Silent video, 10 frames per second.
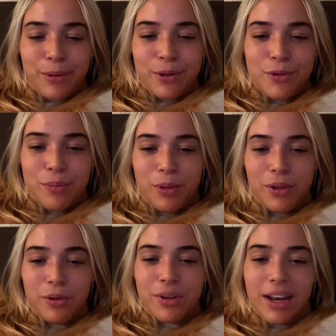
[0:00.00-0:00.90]
blue,
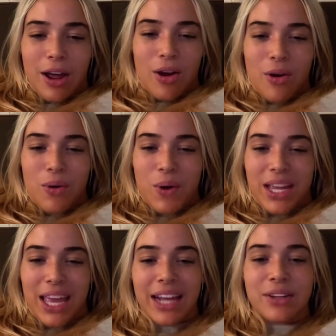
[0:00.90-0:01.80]
blue, no,
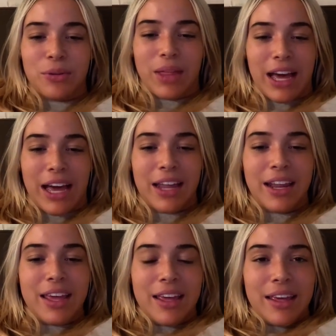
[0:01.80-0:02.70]
I can't do
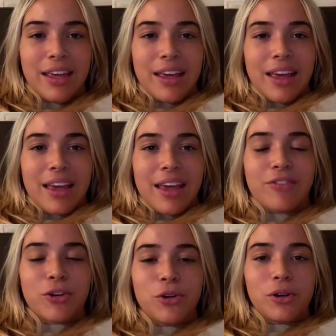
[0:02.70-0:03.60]
that.
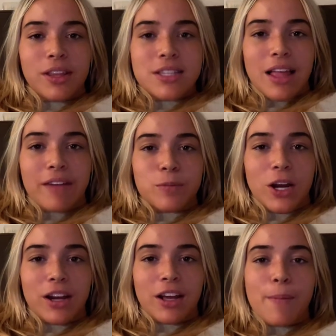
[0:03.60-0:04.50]
If you're new to this live,
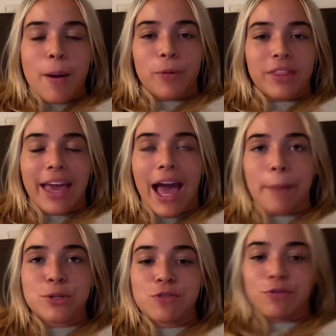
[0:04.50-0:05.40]
I'm trying to come up with a
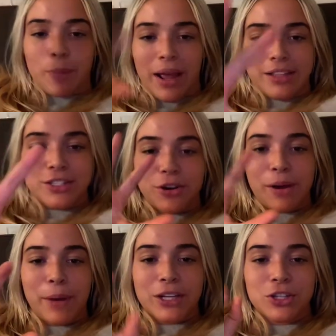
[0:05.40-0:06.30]
caption for my
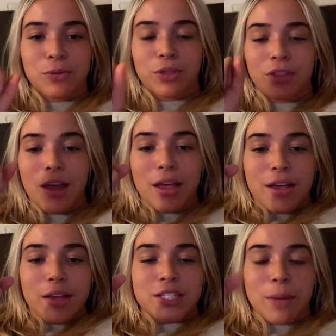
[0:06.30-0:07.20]
Instagram picture, with
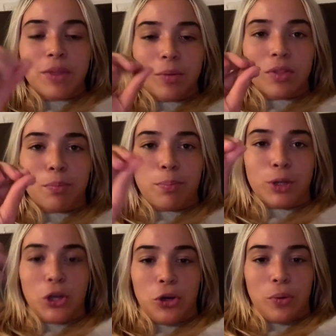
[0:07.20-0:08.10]
something with
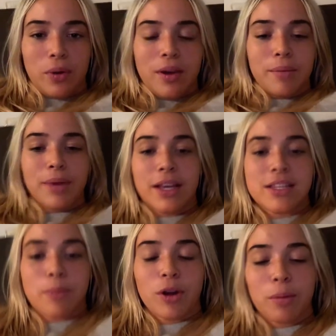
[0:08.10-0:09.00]
blue
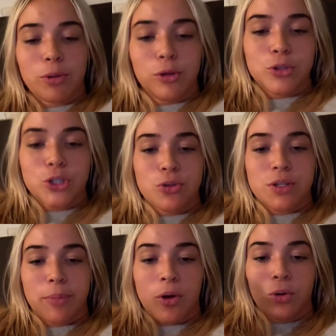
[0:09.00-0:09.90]
because I'm wearing blue
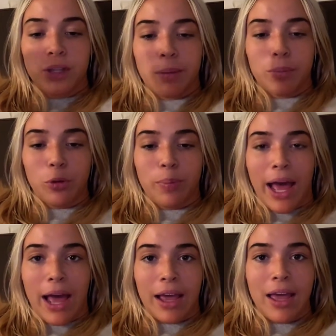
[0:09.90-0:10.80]
shoes. I'm holding a blue
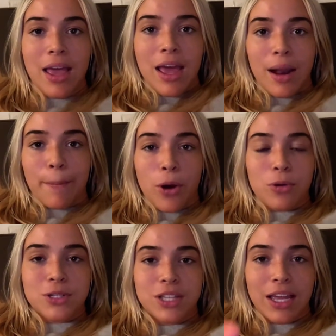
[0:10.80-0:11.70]
bag. I'm
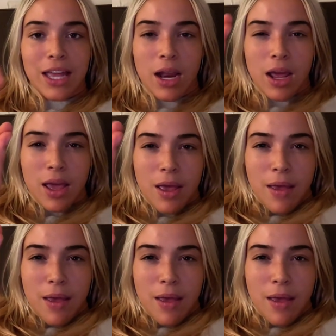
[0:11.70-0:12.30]
posting in